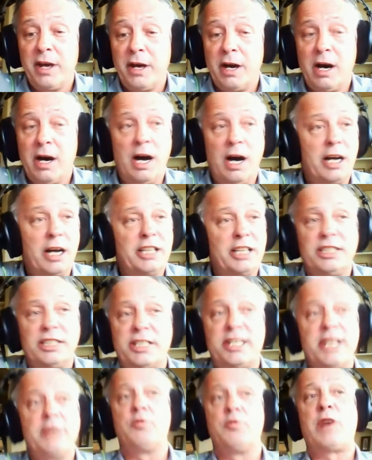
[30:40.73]
because it
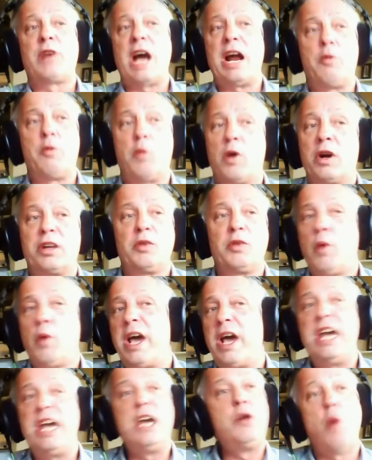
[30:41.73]
didn't kind of work the
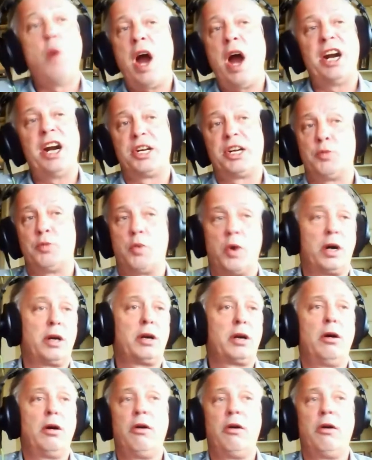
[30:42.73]
way he wanted to work.